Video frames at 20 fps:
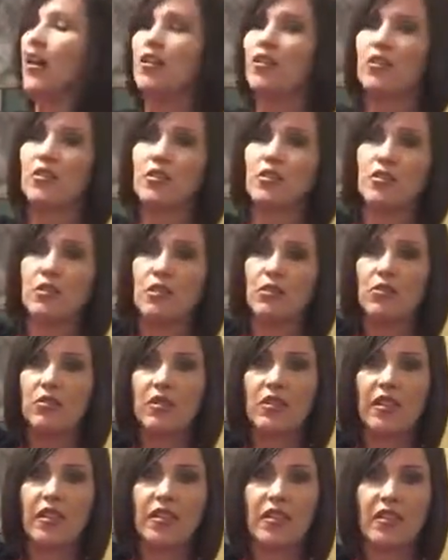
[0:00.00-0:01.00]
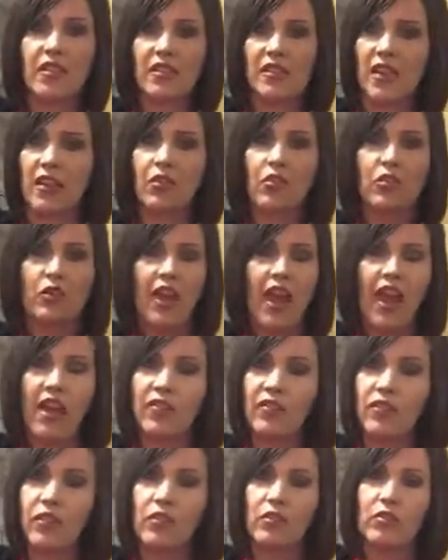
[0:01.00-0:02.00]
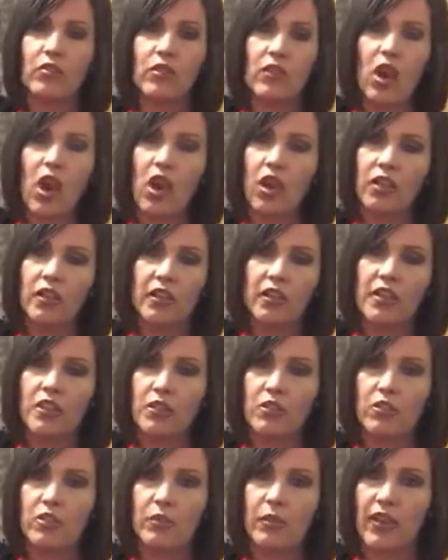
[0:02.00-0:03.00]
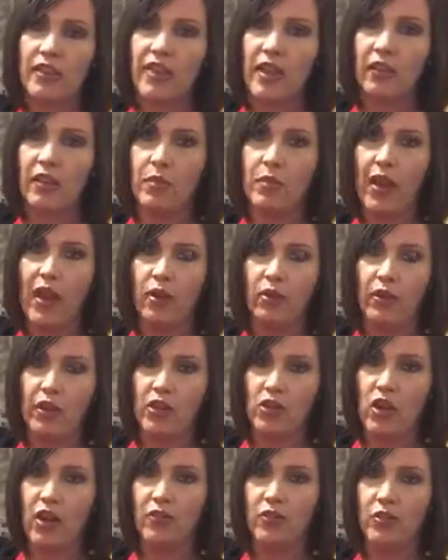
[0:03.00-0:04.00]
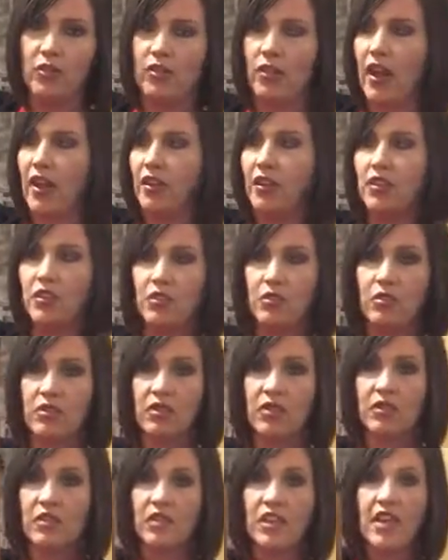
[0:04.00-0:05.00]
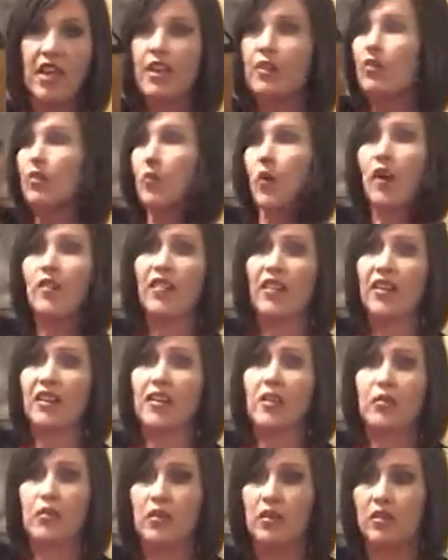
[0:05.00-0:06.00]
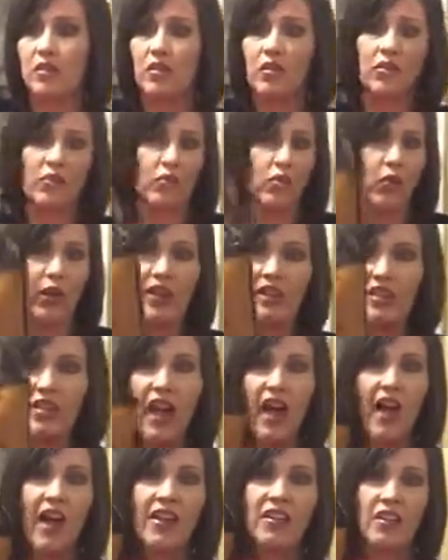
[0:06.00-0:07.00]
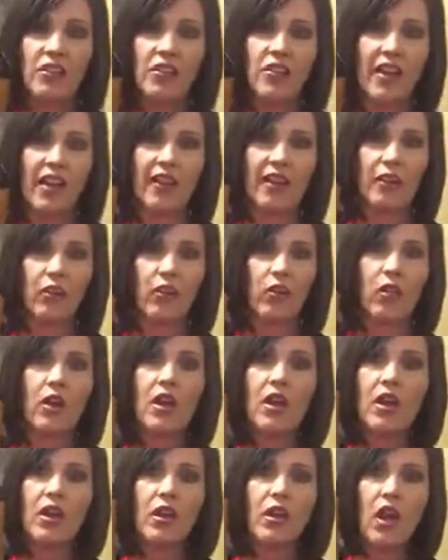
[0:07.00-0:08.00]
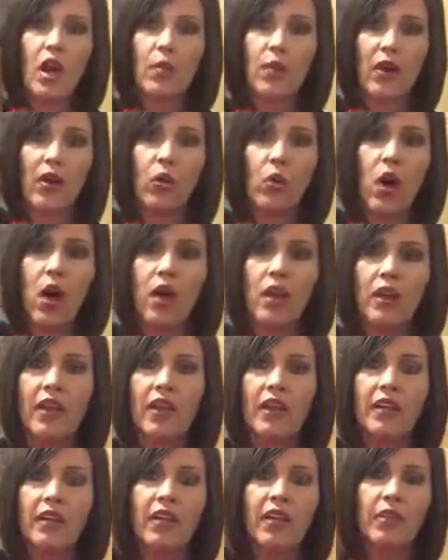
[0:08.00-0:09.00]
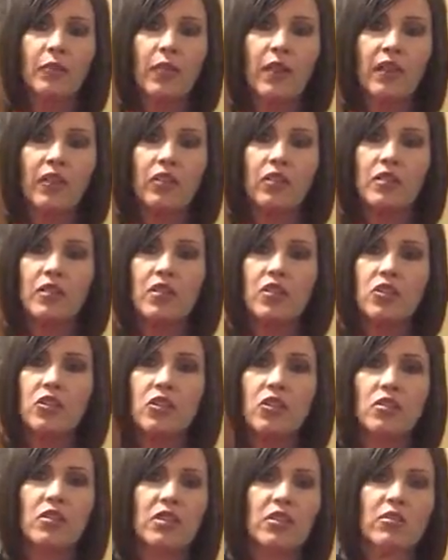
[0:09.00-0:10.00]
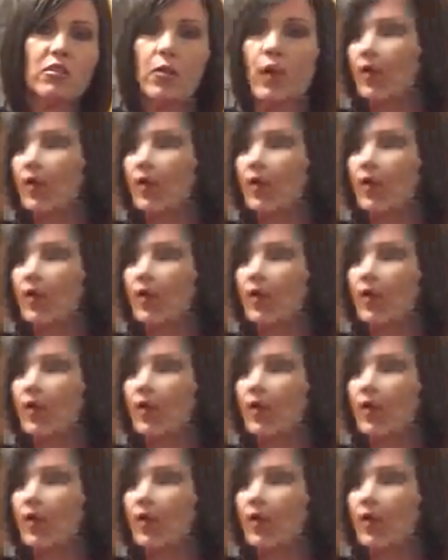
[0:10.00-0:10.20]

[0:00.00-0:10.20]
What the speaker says: I just used this because I don't ever hardly use my daily bag when I travel. So I just used this. It was perfect. It was great size. I just had a little compact wallet and my little essentials, and it was